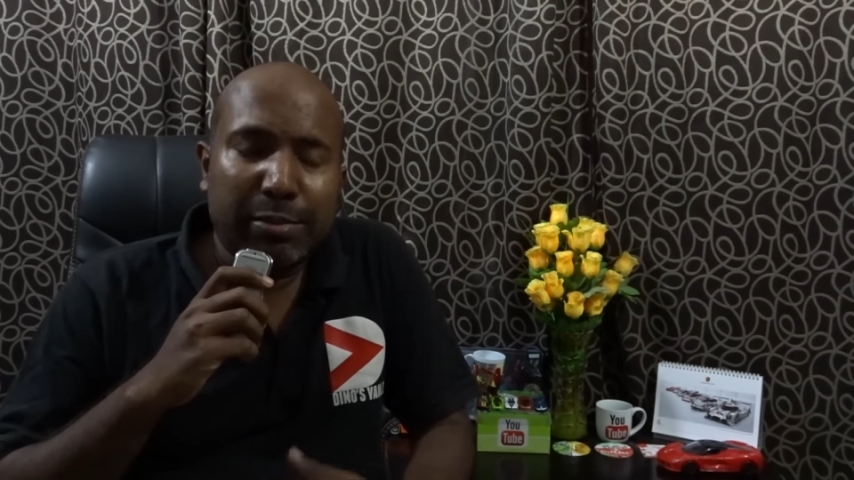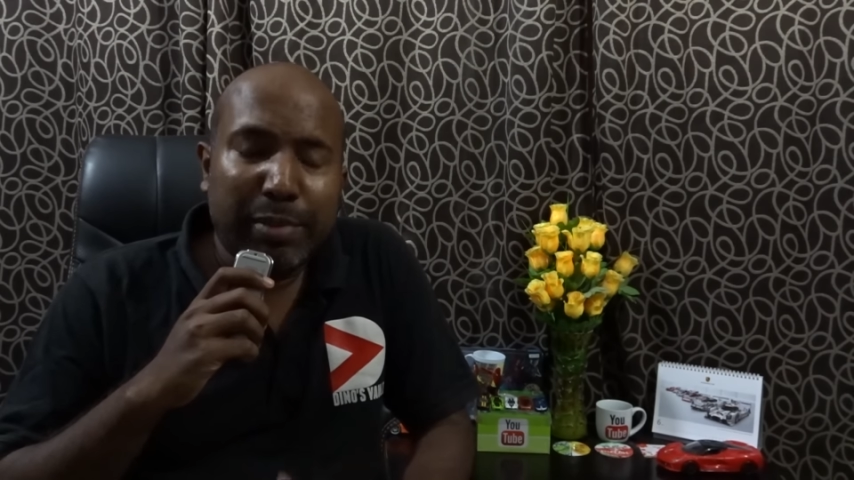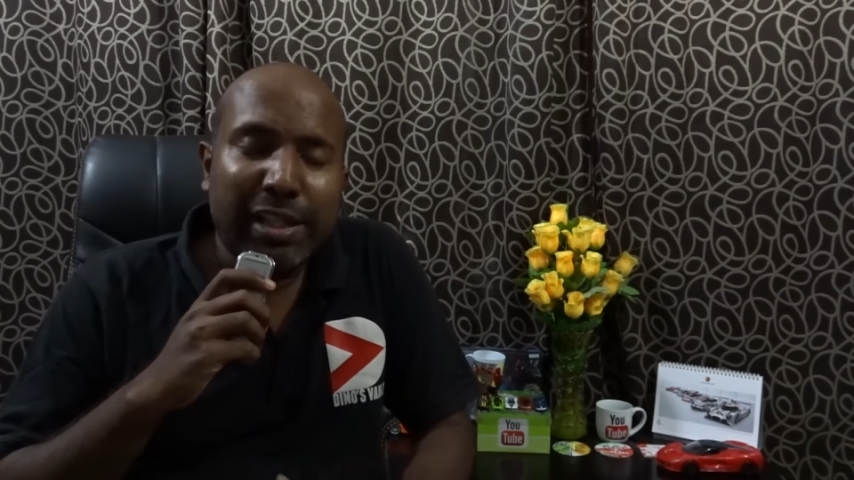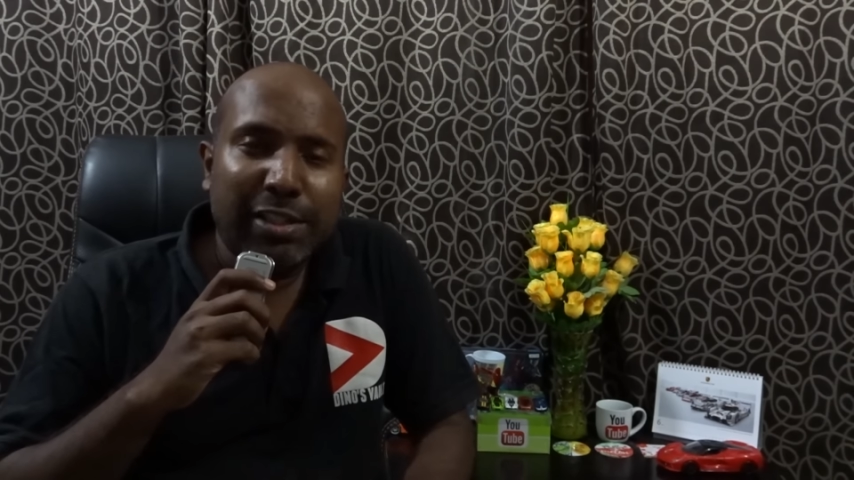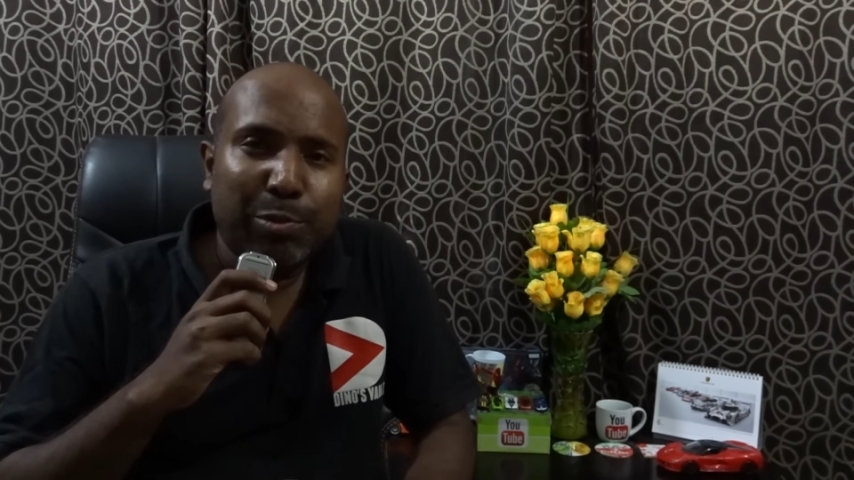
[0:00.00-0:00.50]
is
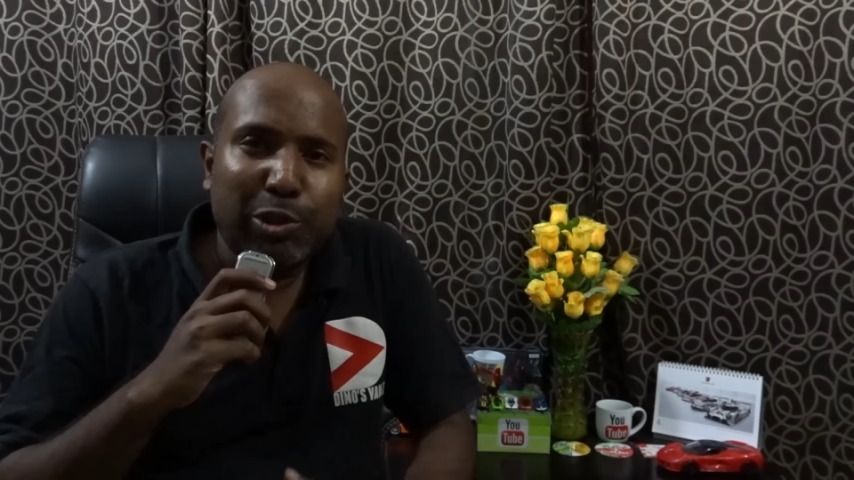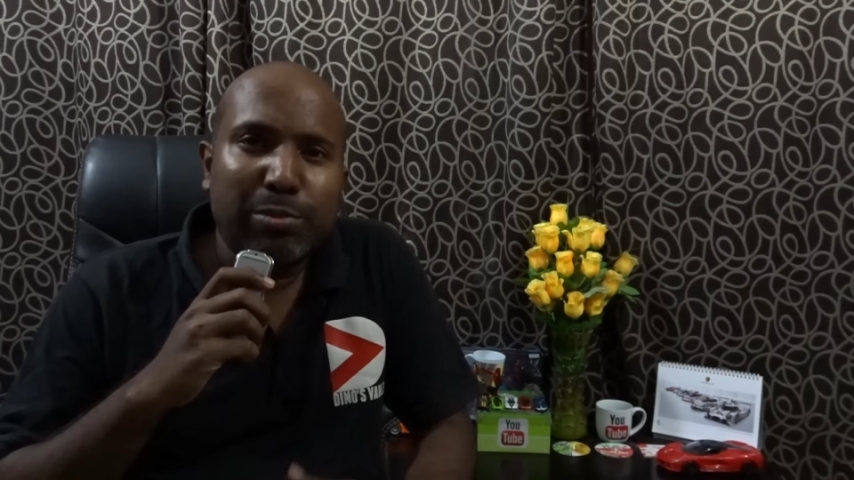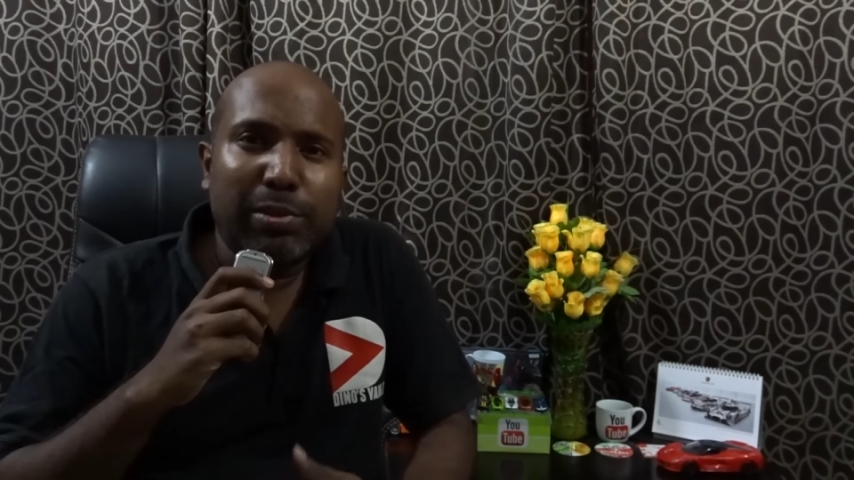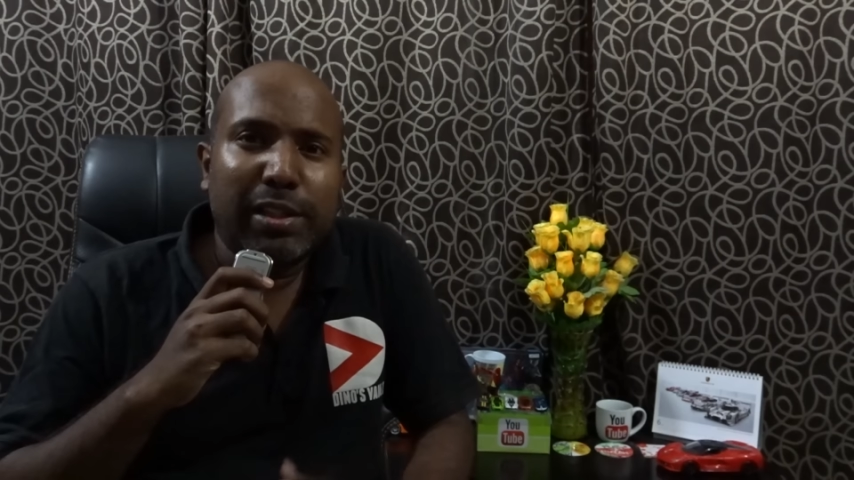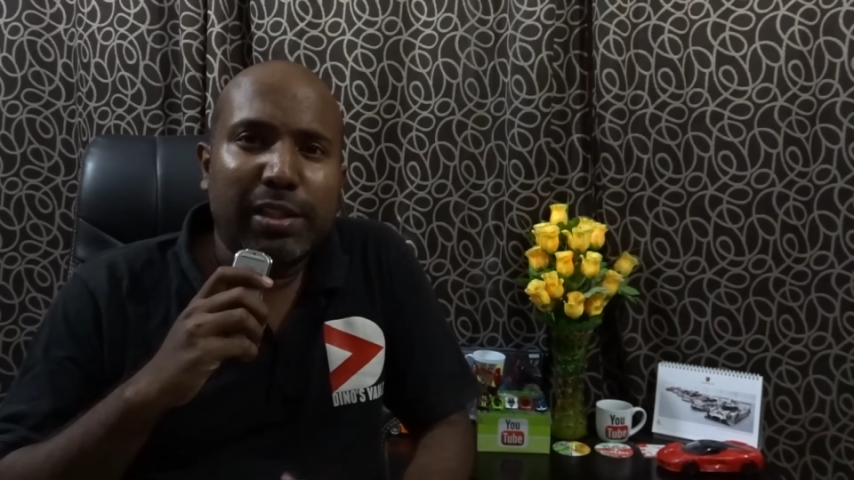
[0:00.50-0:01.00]
my
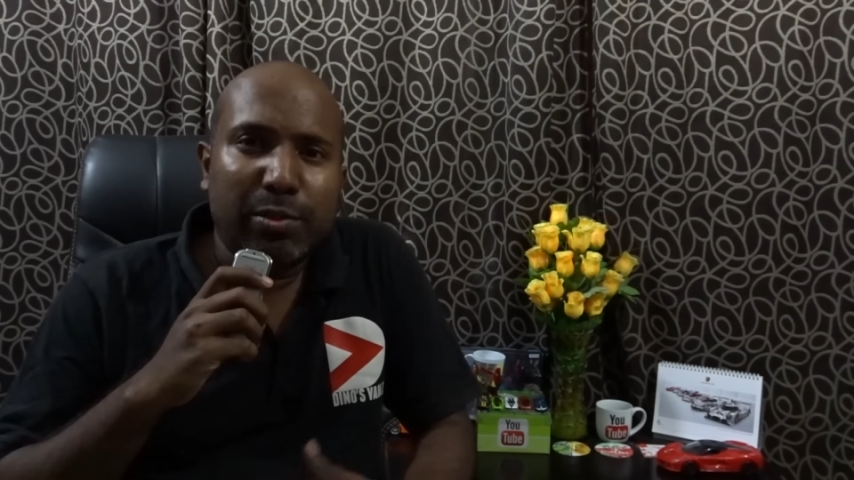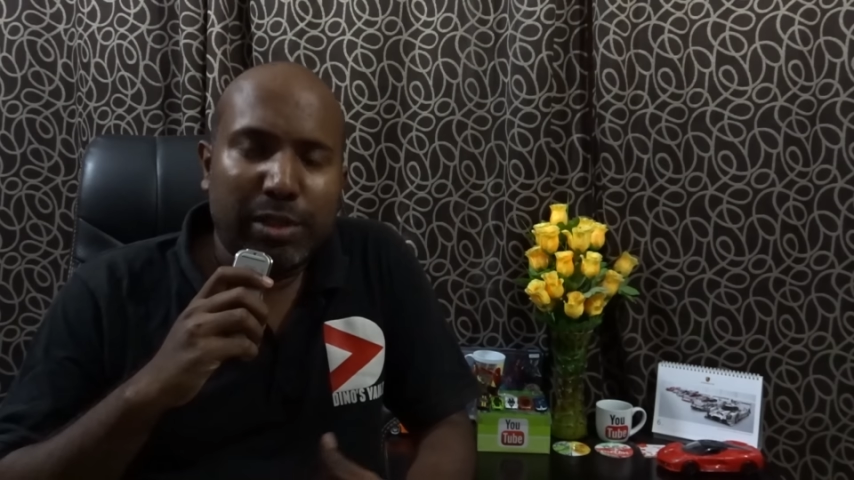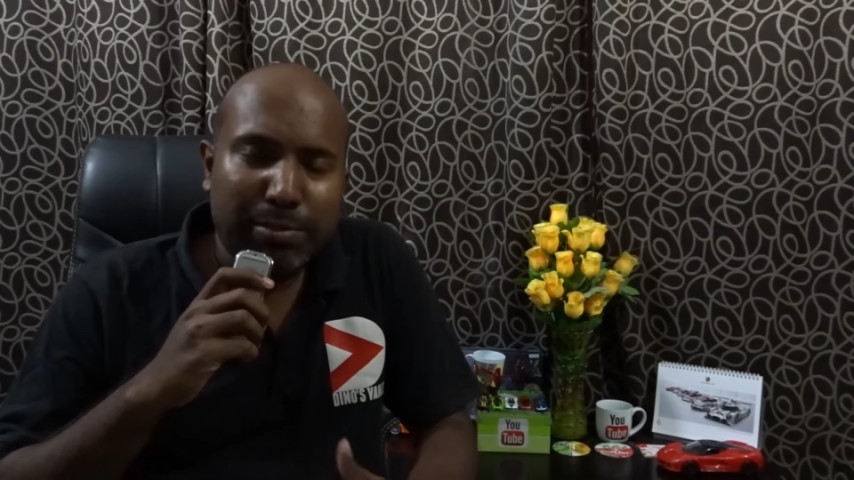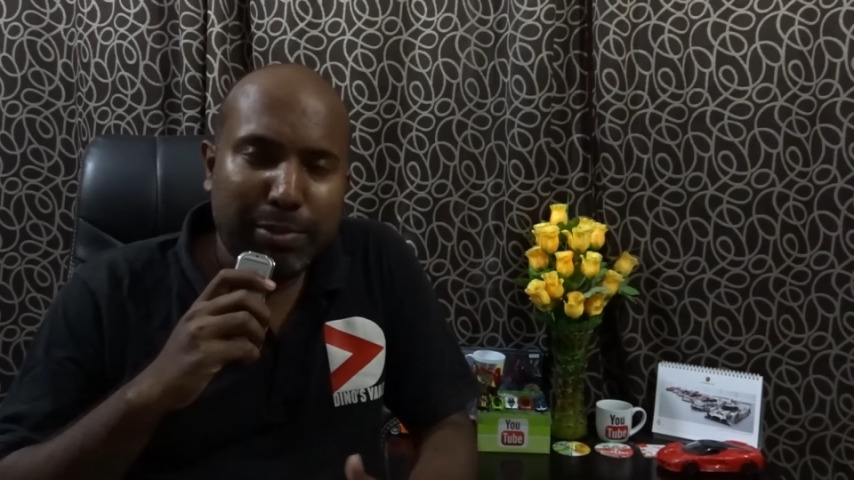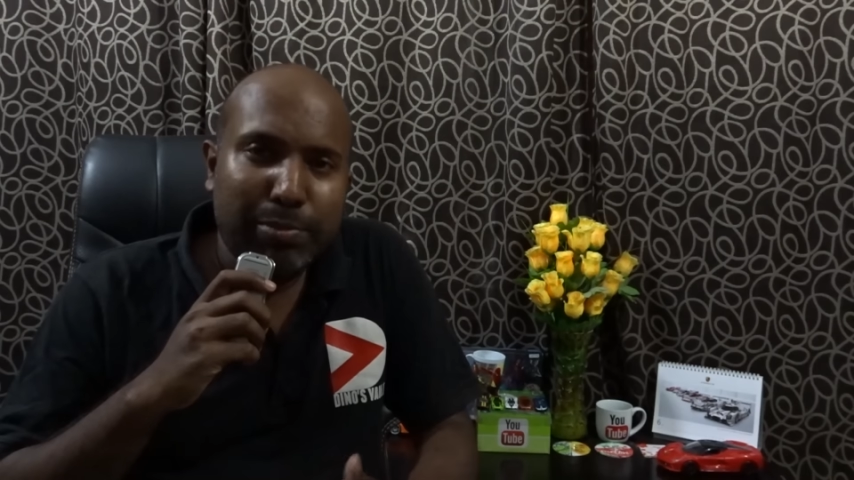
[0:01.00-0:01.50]
responsibility to
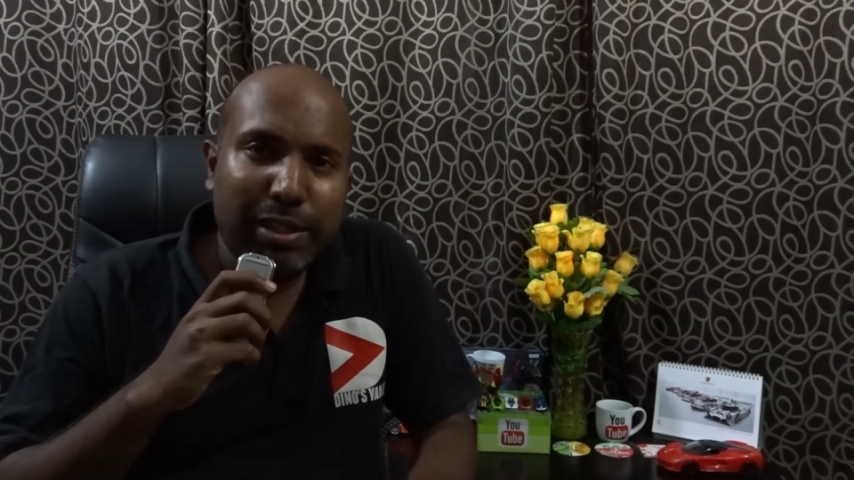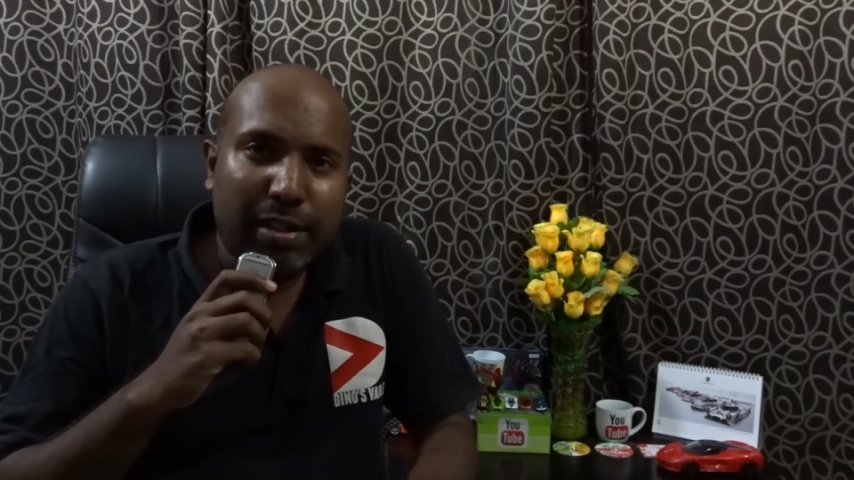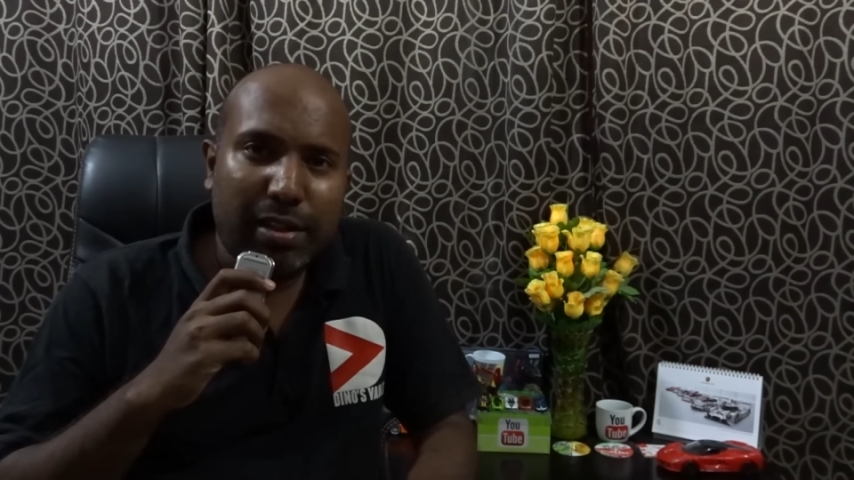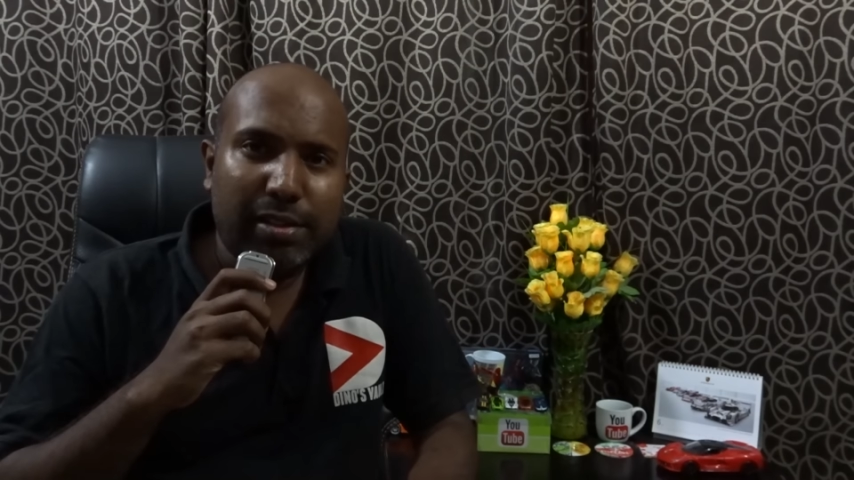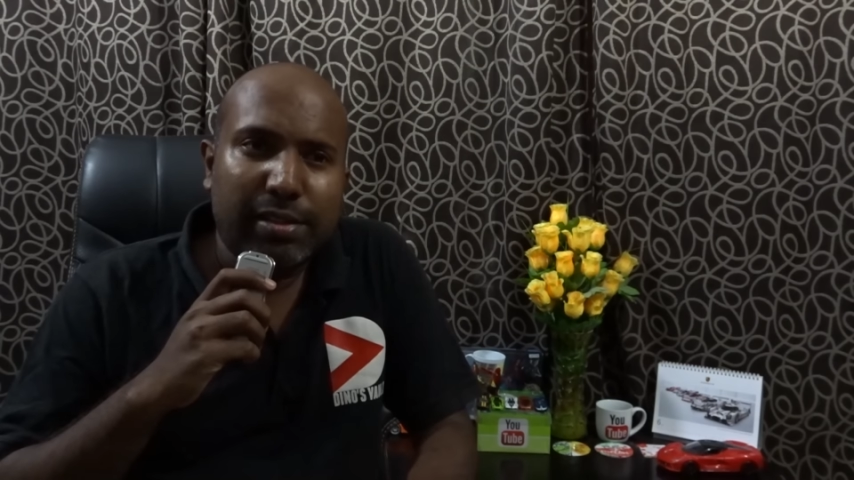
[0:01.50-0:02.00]
keep up
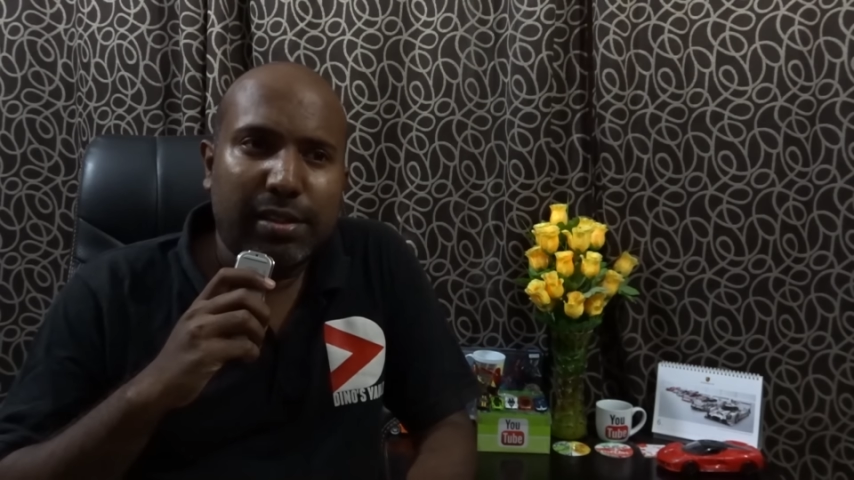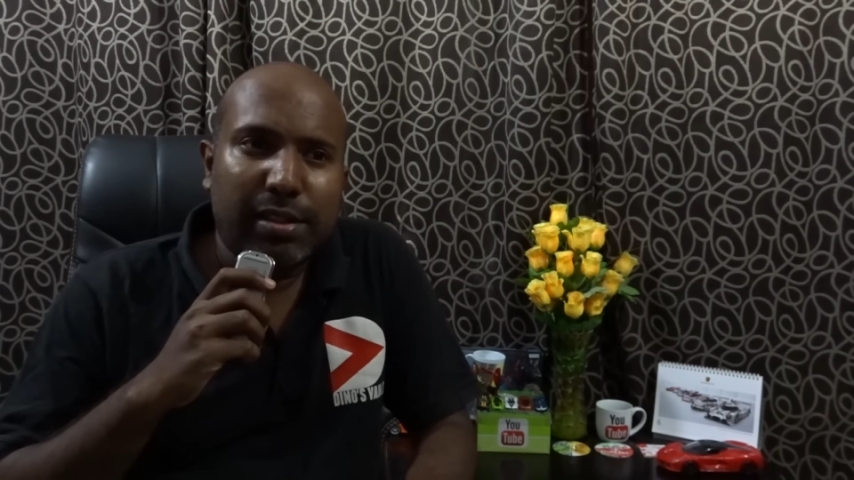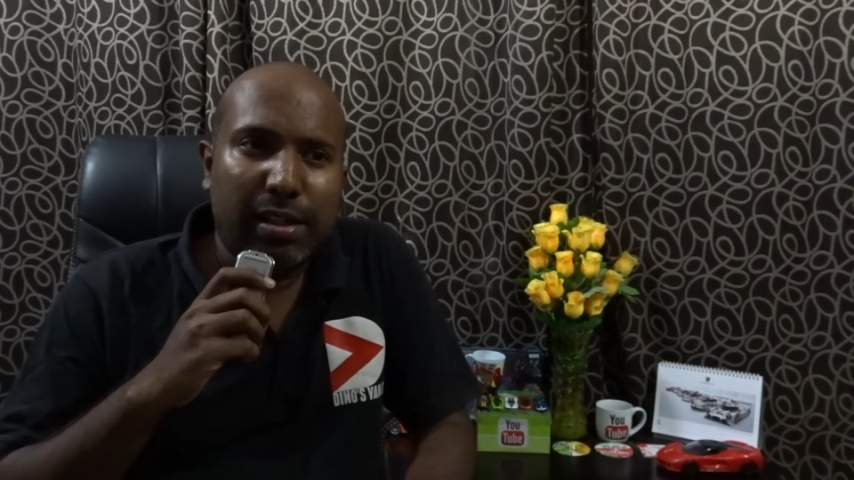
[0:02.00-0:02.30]
that trust.